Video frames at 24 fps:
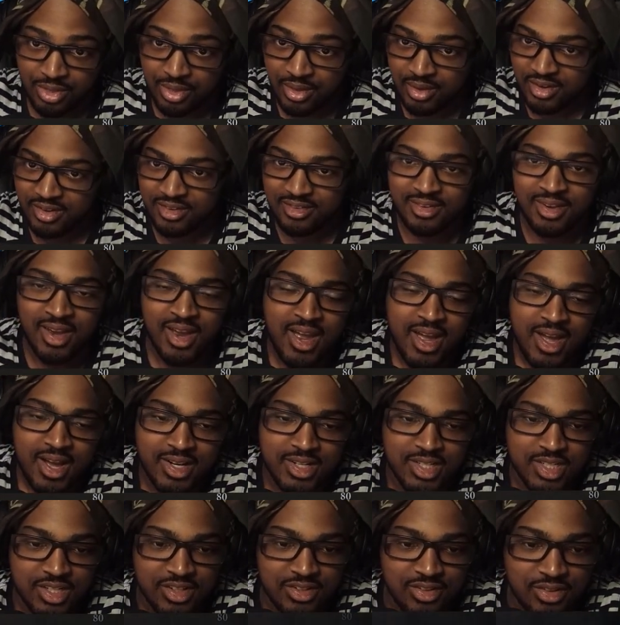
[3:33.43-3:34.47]
Just
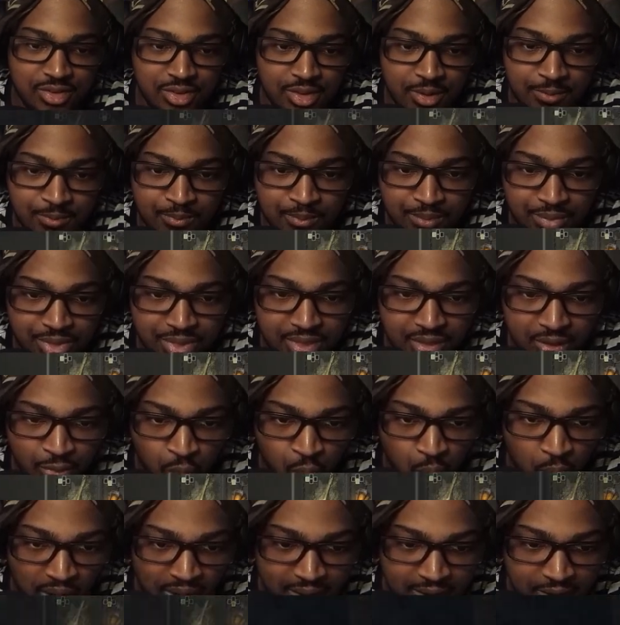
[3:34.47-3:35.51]
the
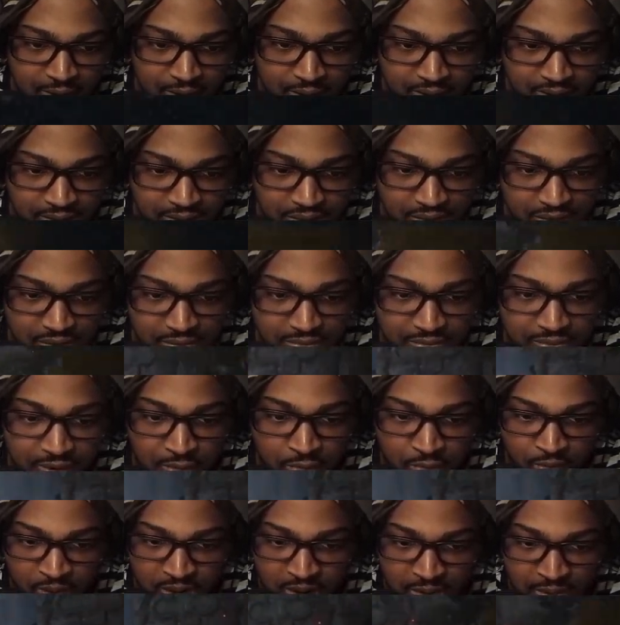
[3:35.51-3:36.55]
wire and stuff
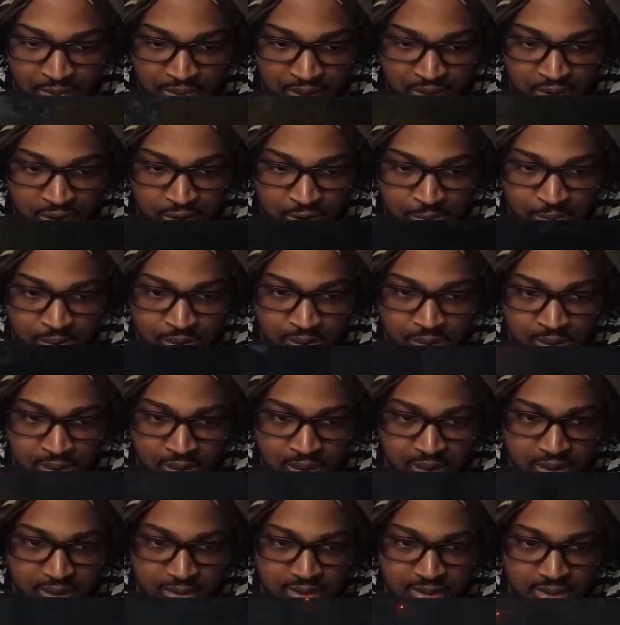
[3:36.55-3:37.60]
around the armor
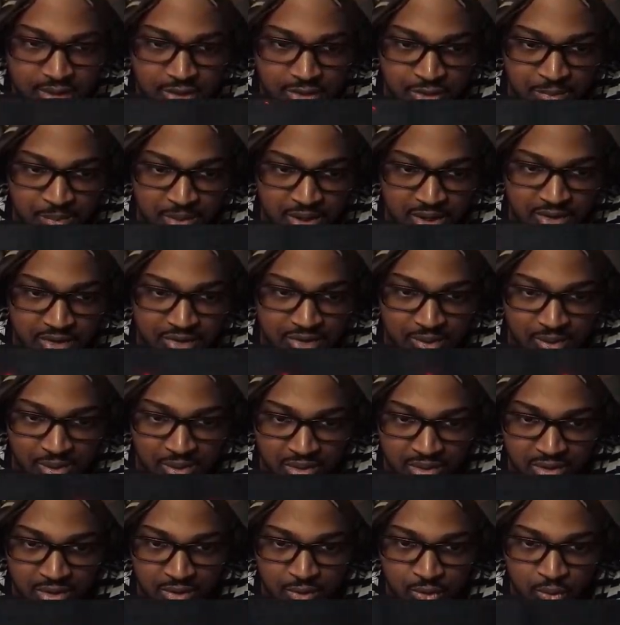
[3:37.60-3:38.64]
just makes it
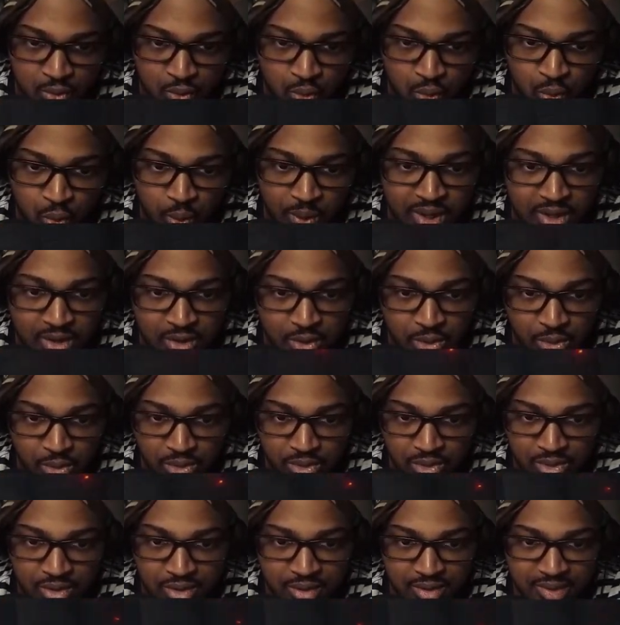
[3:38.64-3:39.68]
look way
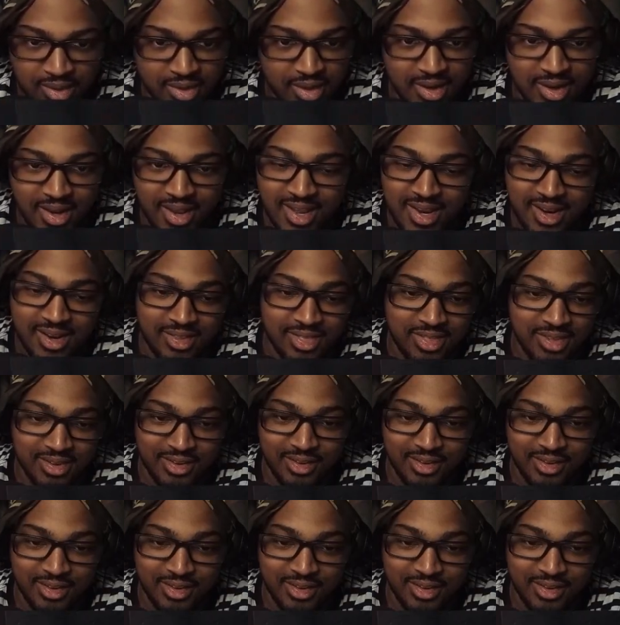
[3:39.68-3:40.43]
cooler than anything